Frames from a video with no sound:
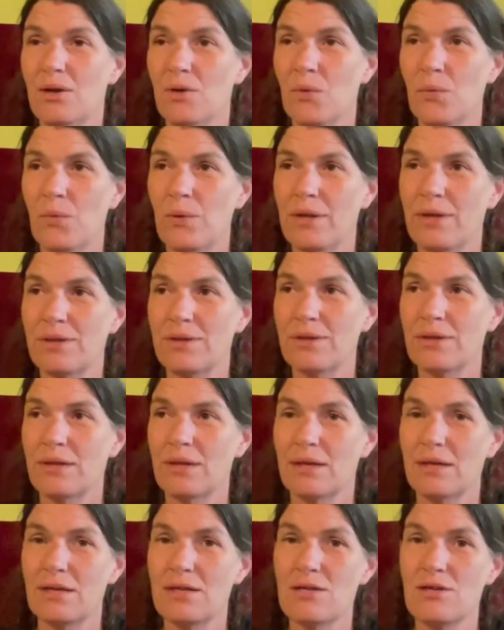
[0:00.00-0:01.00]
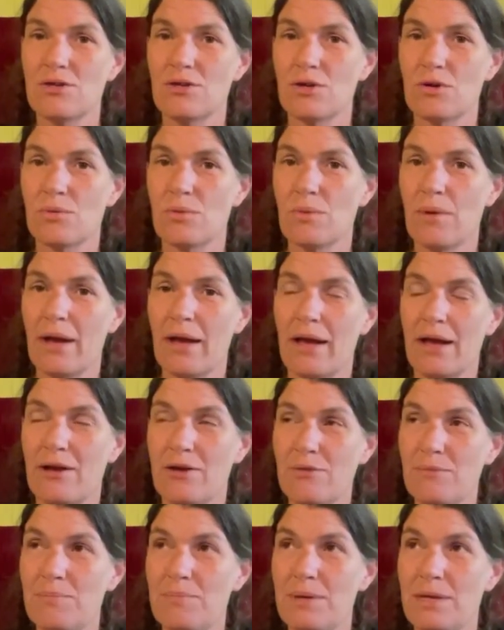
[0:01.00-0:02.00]
with, you know,
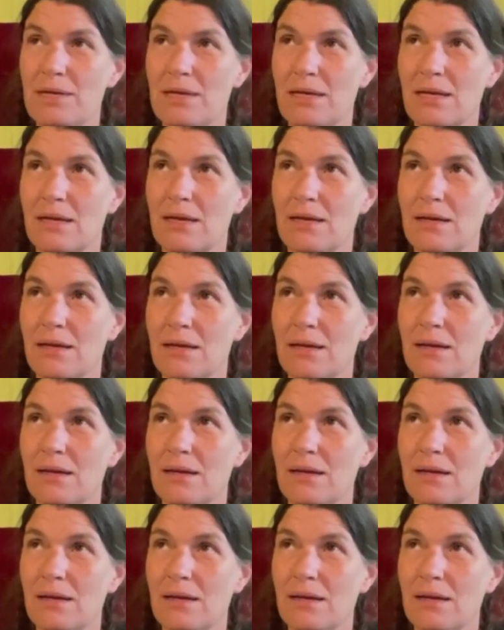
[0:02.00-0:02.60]
out being,